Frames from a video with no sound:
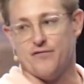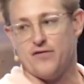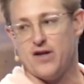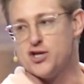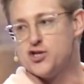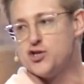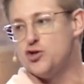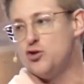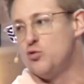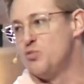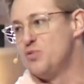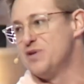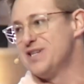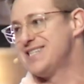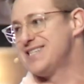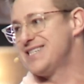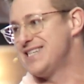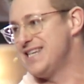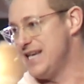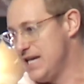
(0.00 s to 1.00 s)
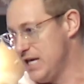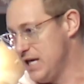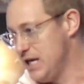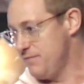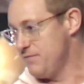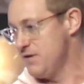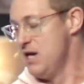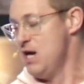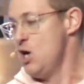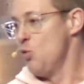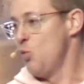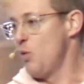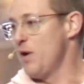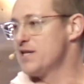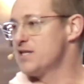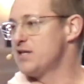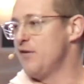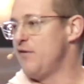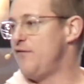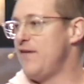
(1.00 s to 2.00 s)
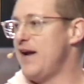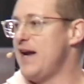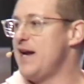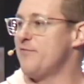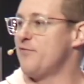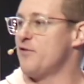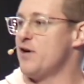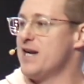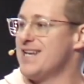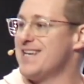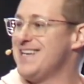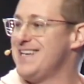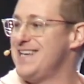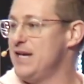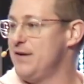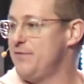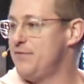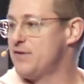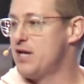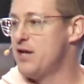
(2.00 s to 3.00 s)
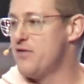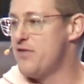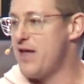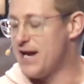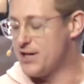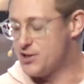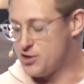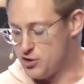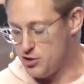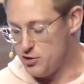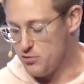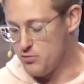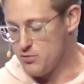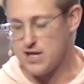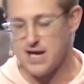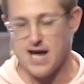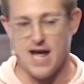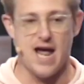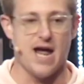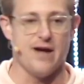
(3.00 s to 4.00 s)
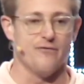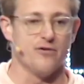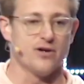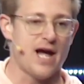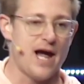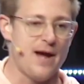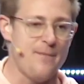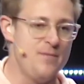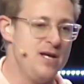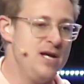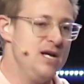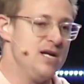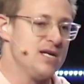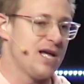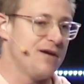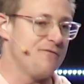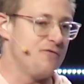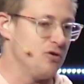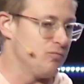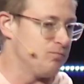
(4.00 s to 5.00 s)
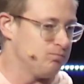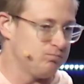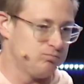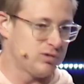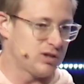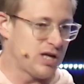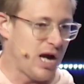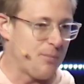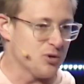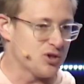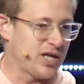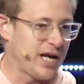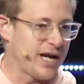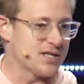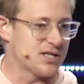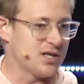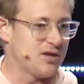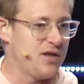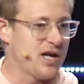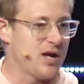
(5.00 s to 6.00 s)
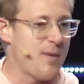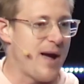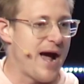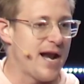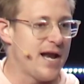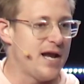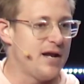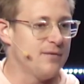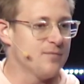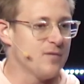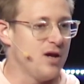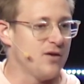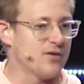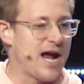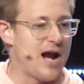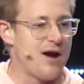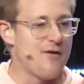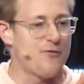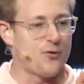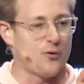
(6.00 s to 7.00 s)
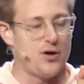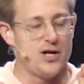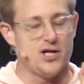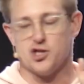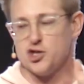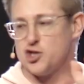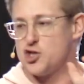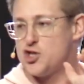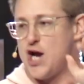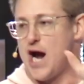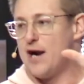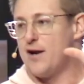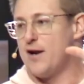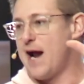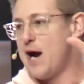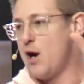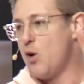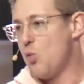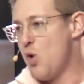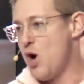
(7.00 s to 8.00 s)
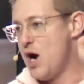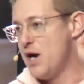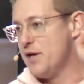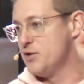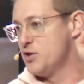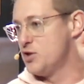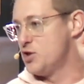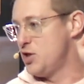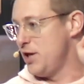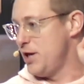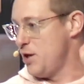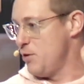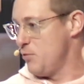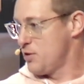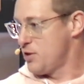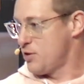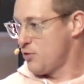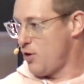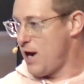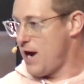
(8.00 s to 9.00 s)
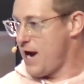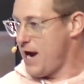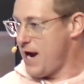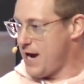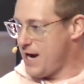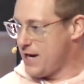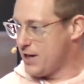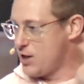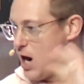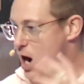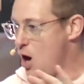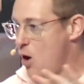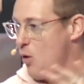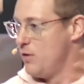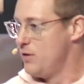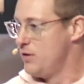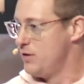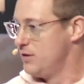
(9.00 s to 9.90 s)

that you received. What is the favorite gift that you gave? Okay, give you a couple seconds to think about it. On the count of three, just shout it out. One, two, three, go.